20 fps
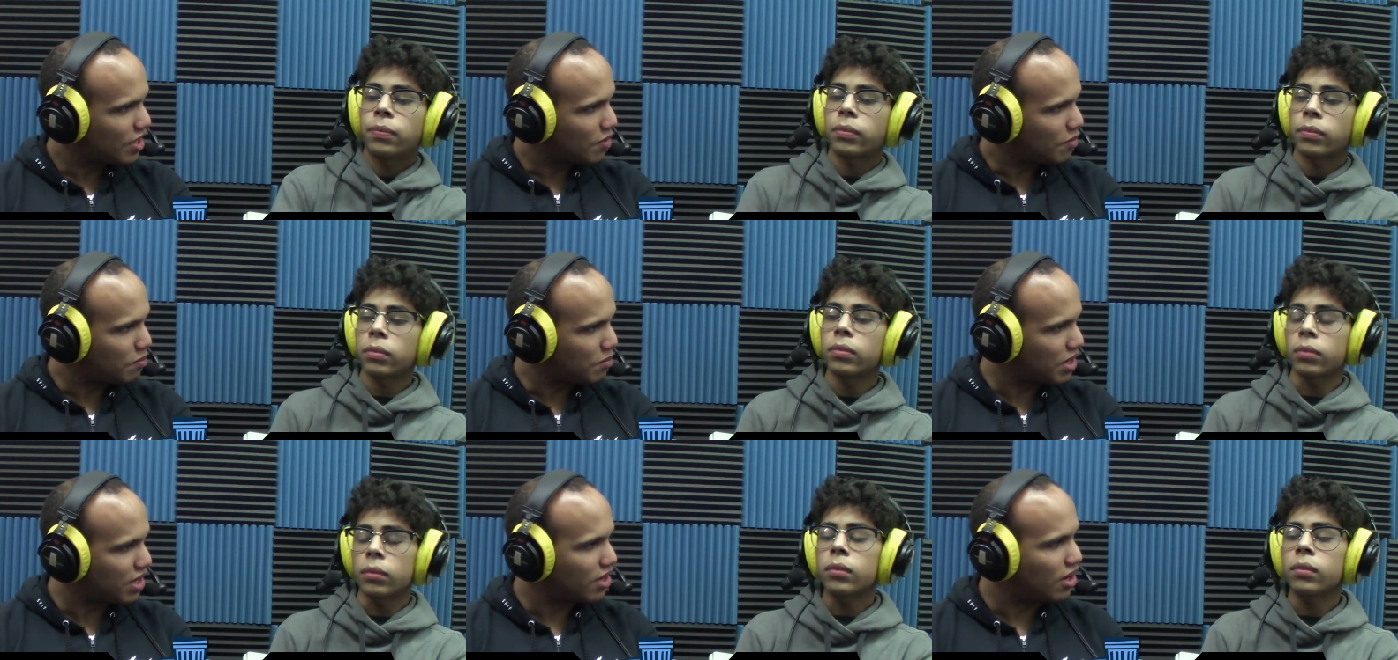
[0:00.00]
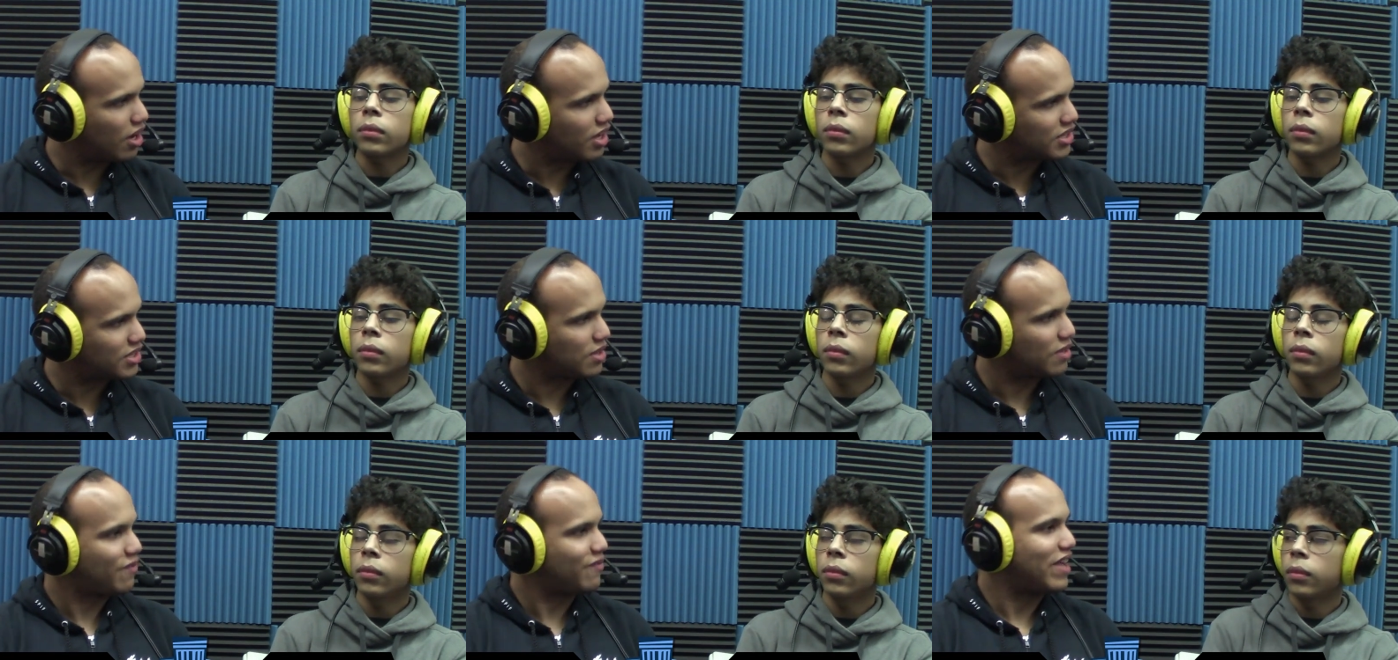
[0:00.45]
Speaker 1: because of
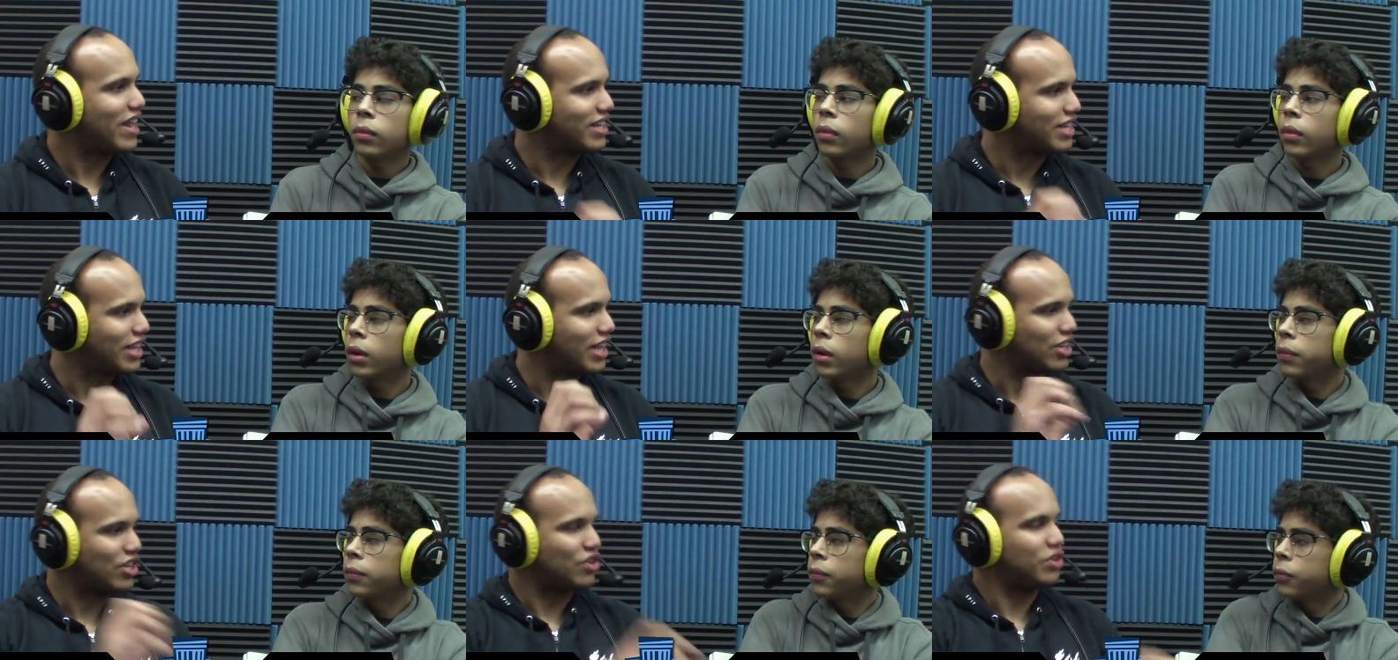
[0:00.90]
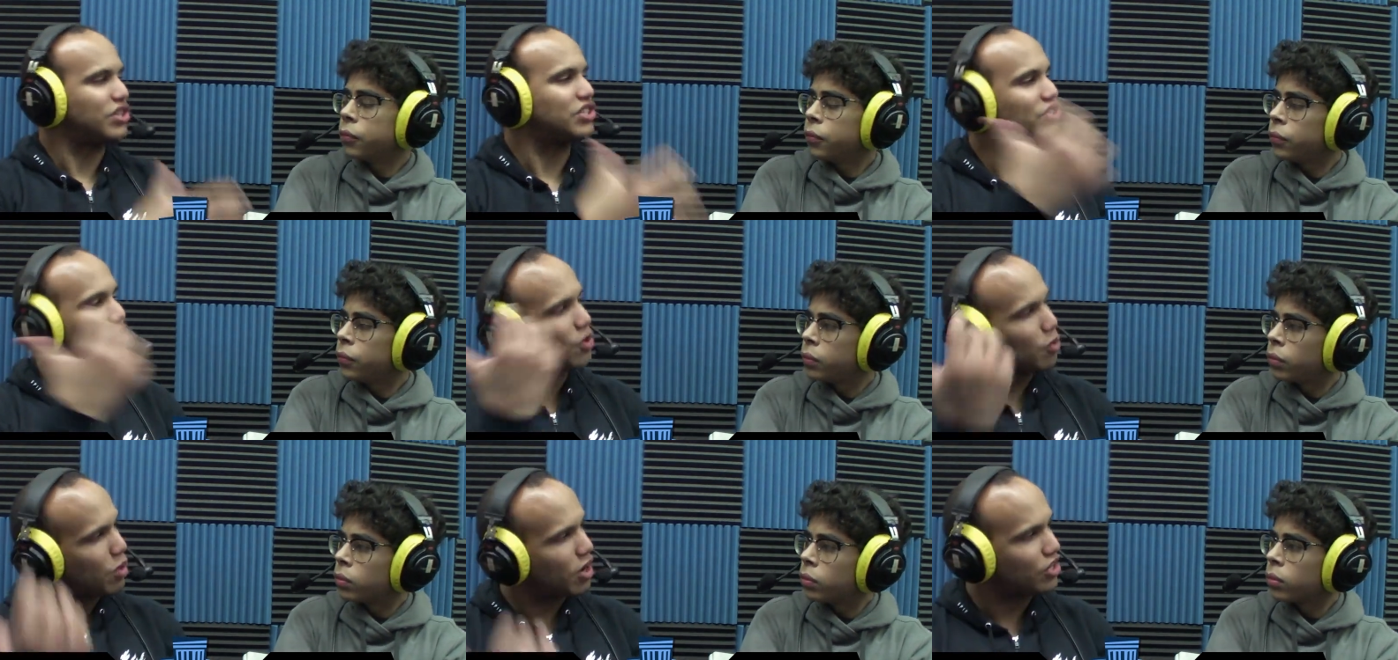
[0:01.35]
the fact that like you know he's gonna
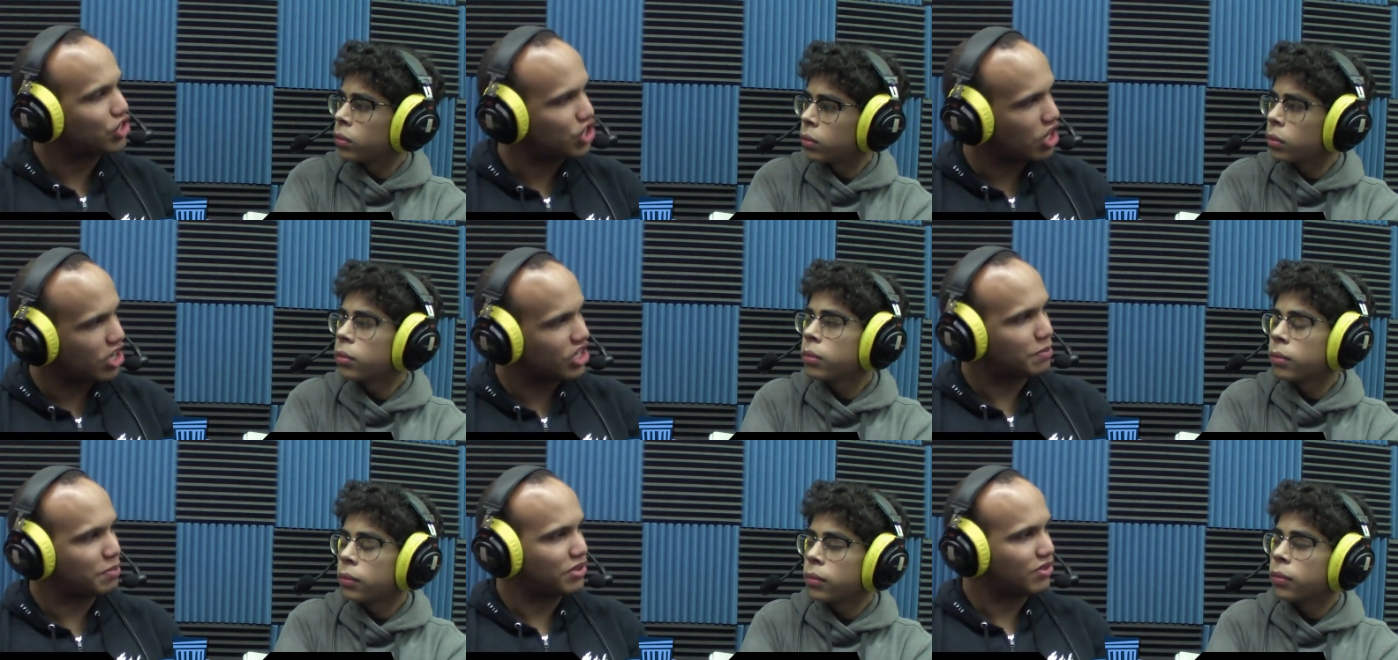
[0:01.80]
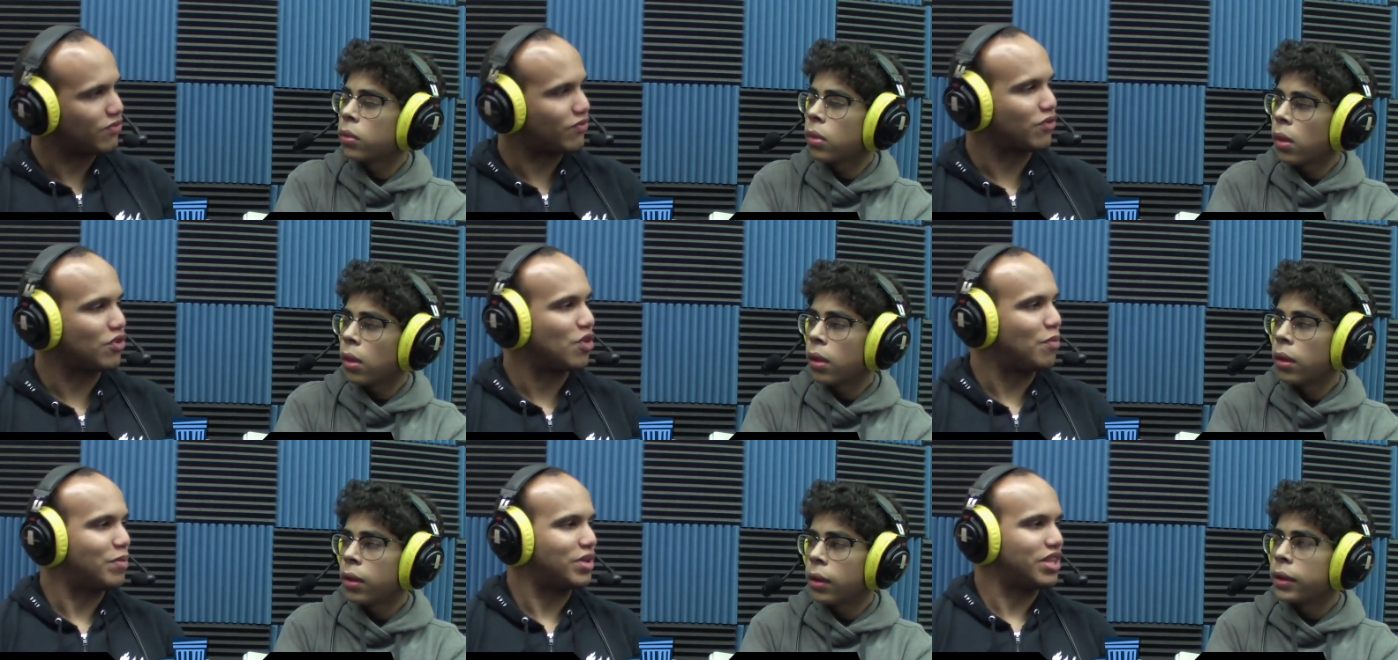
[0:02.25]
want to charge up his
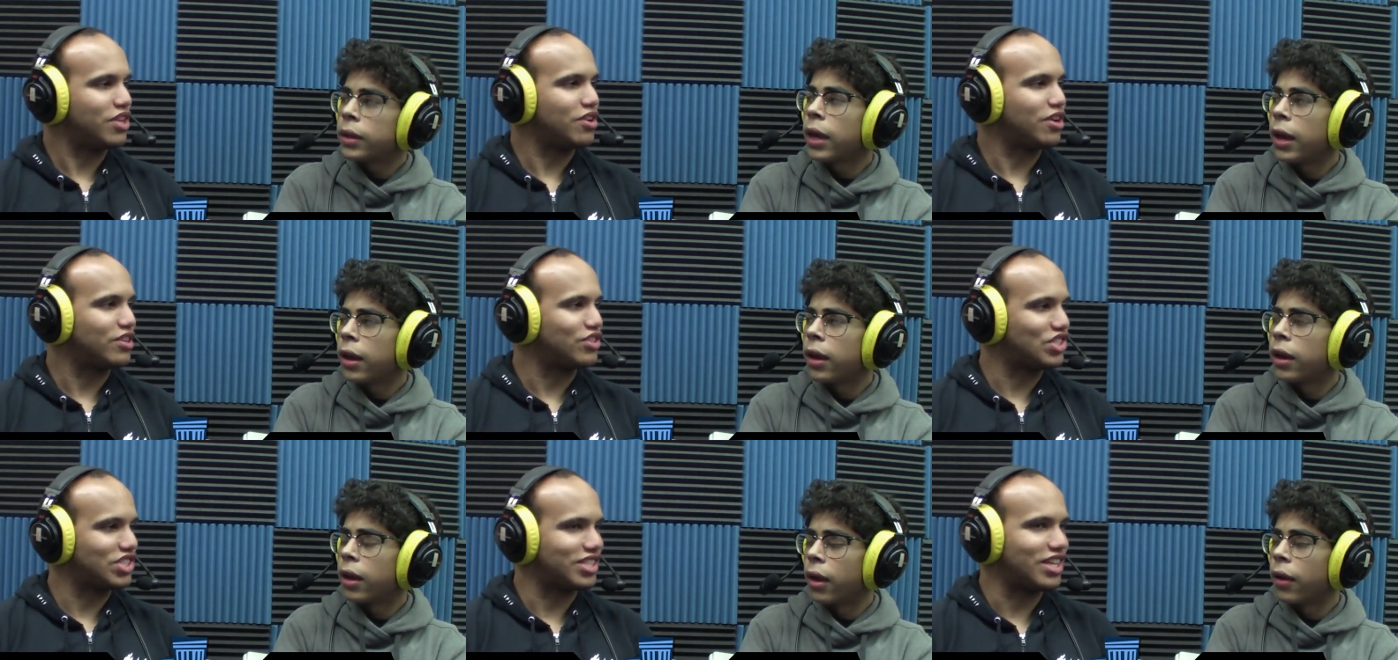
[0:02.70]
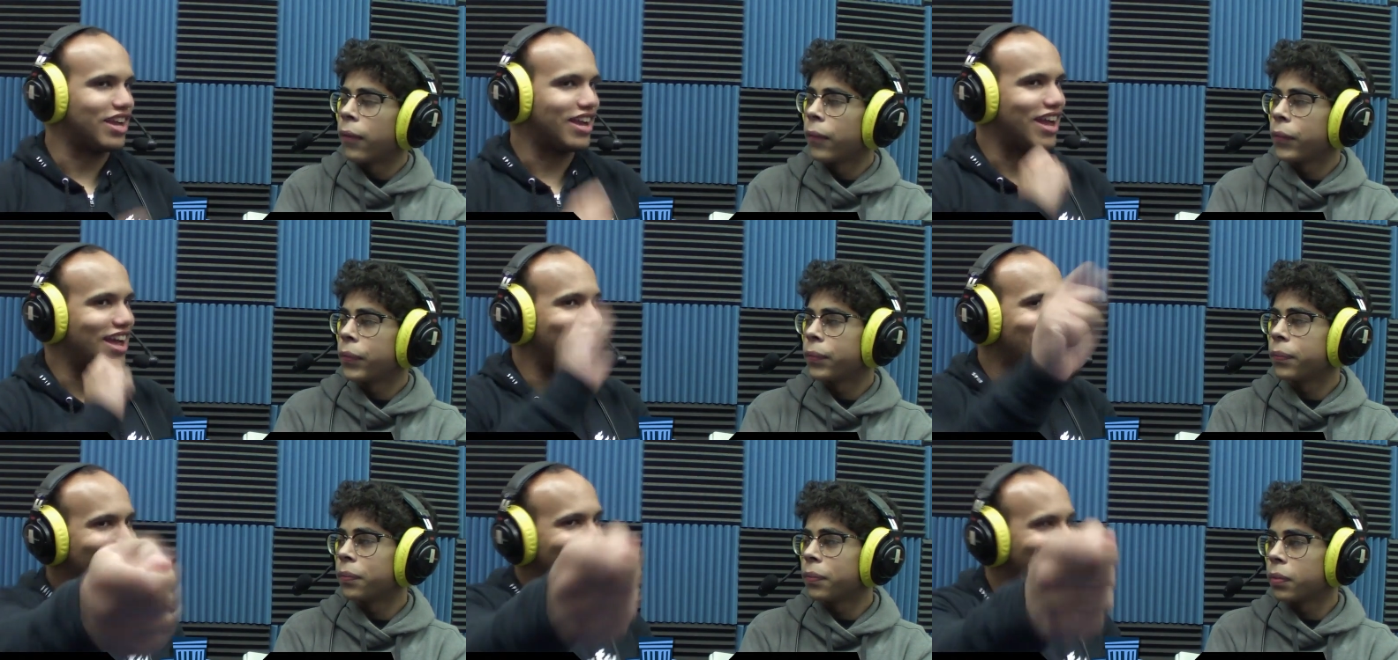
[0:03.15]
fruit, but then yeah, you're yeah, just yeah. like,
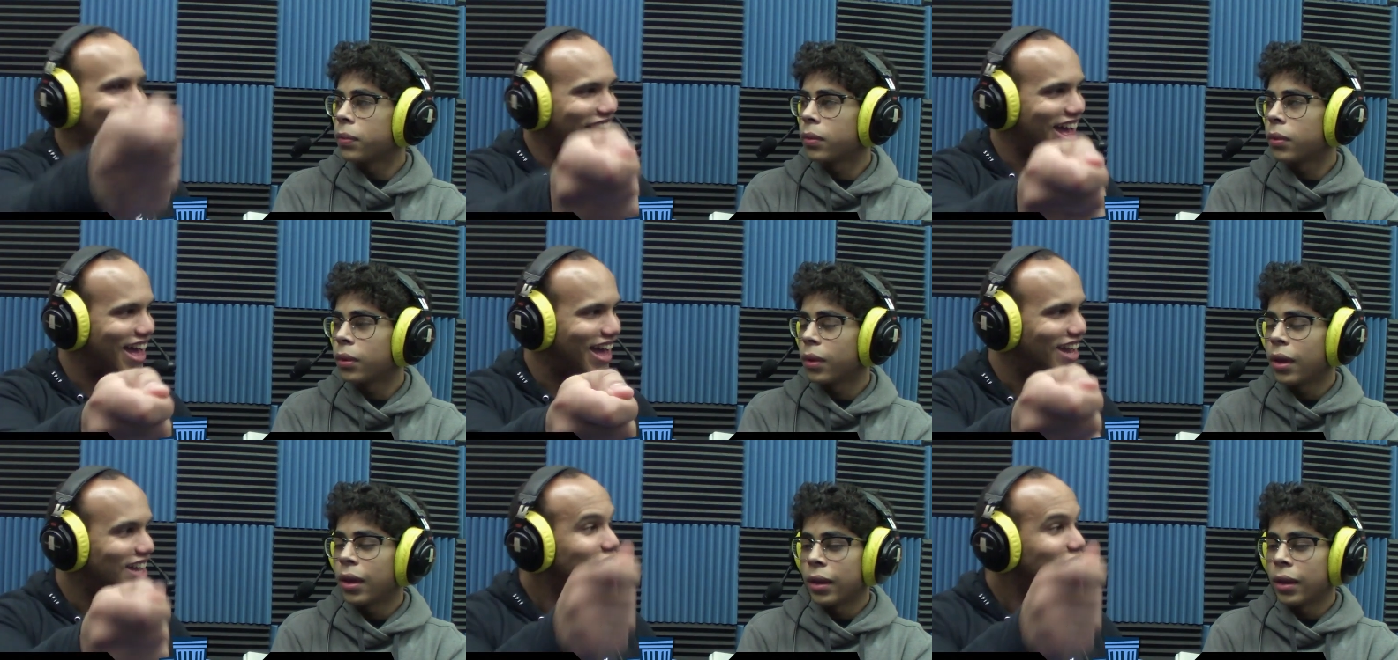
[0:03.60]
ha ha.